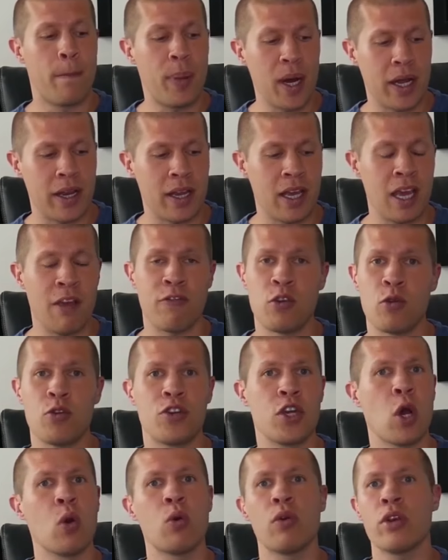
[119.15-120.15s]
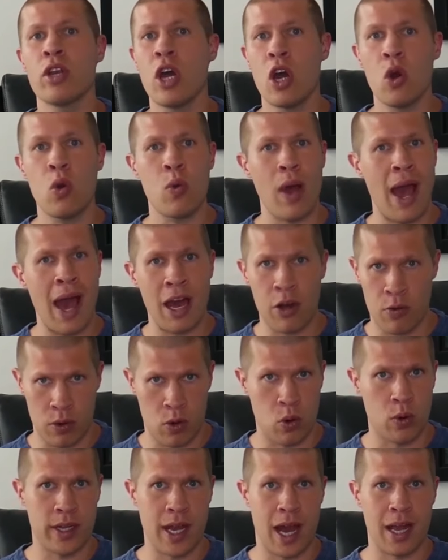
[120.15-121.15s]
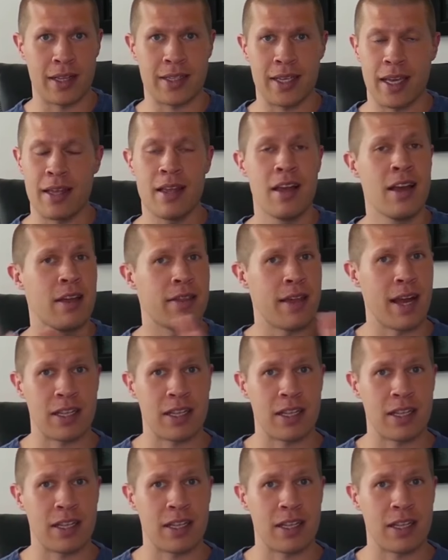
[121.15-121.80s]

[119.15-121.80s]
But if you don't know how to record content,